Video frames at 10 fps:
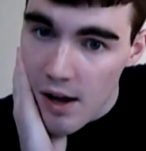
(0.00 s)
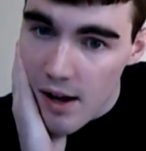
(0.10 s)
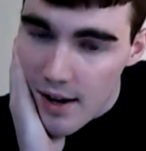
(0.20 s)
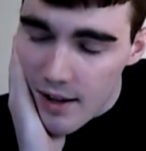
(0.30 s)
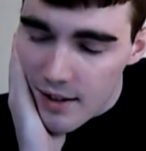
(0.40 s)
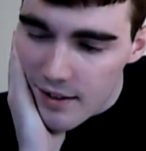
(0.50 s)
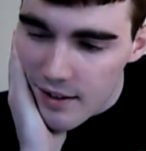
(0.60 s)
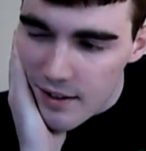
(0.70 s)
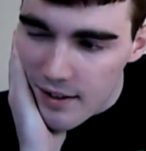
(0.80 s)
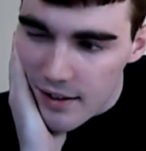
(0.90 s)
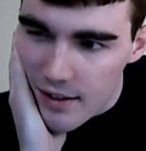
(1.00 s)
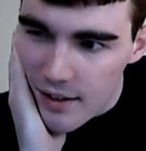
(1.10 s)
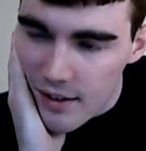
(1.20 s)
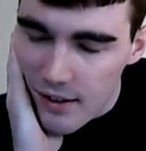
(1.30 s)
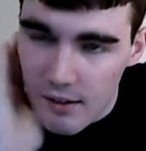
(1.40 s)
And
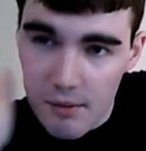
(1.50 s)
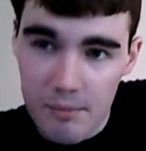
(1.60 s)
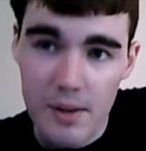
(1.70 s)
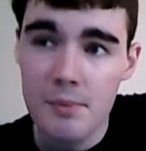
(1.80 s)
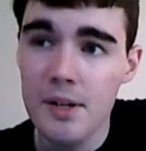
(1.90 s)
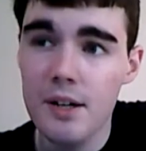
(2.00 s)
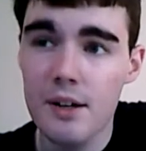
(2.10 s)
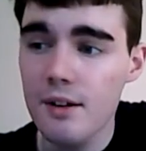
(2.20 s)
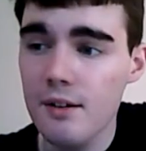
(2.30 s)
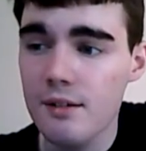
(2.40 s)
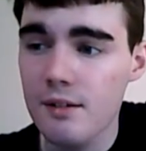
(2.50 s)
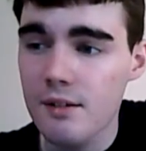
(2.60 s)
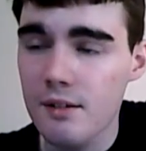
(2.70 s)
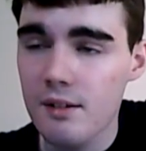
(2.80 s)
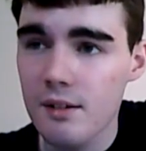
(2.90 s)
maybe it
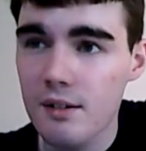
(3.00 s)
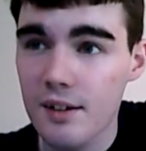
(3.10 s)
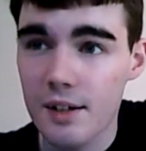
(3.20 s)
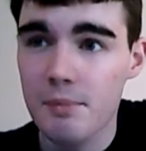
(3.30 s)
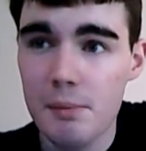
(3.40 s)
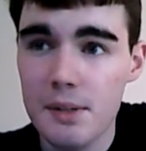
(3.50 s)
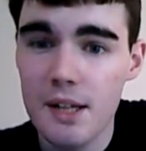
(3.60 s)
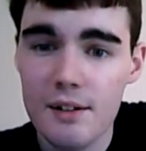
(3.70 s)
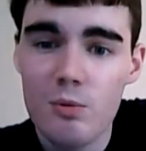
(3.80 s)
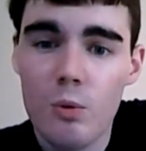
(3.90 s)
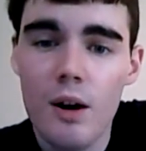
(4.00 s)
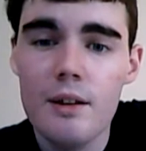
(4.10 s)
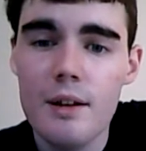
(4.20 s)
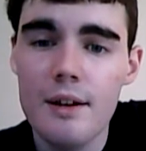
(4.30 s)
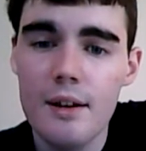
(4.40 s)
is. Like, maybe that's why
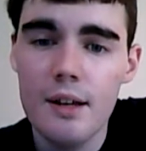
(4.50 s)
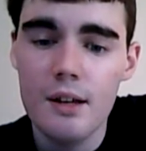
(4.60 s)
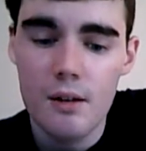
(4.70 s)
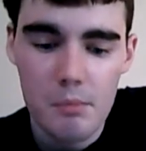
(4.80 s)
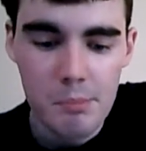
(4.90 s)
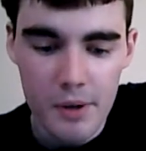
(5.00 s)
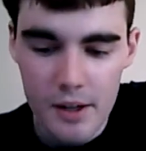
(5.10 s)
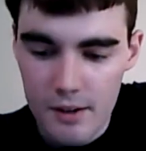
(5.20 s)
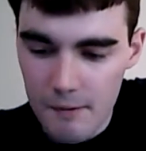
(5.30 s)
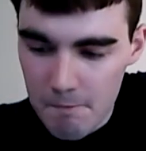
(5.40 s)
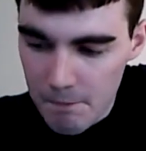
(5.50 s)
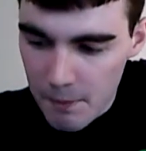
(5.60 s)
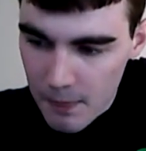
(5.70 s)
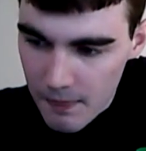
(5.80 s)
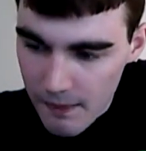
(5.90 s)
they did it. But
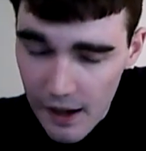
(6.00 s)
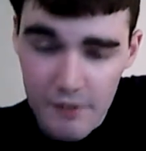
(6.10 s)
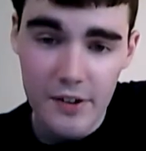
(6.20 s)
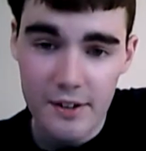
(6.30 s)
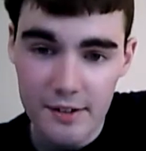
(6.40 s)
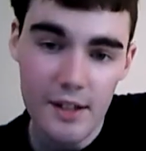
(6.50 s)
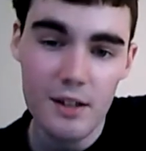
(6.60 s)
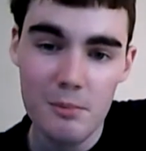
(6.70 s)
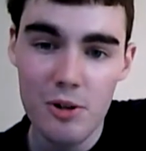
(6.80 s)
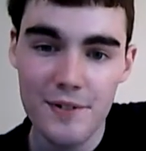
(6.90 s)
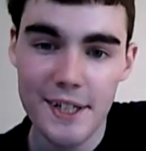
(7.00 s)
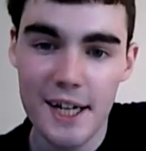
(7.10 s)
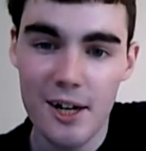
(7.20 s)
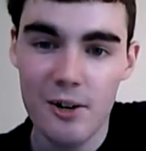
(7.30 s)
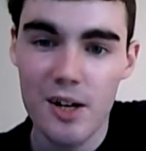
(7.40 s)
having seen the movie
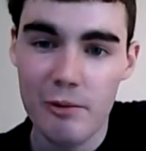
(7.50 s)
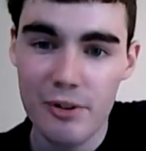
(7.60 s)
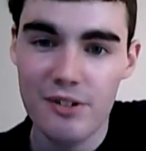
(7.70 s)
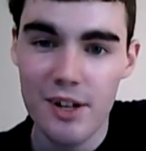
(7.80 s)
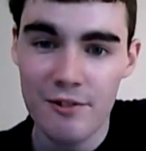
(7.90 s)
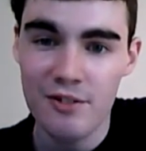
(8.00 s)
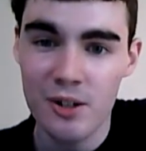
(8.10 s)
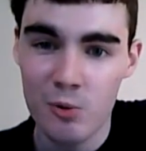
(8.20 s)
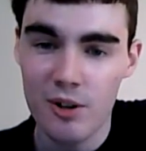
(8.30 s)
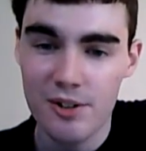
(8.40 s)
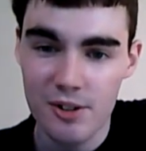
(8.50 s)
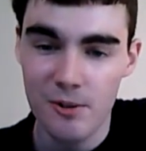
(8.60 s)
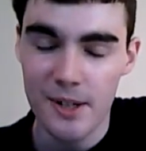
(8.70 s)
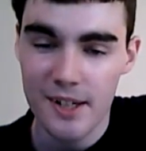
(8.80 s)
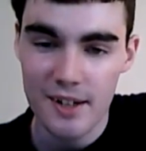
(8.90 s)
now, it was definitely worth doing.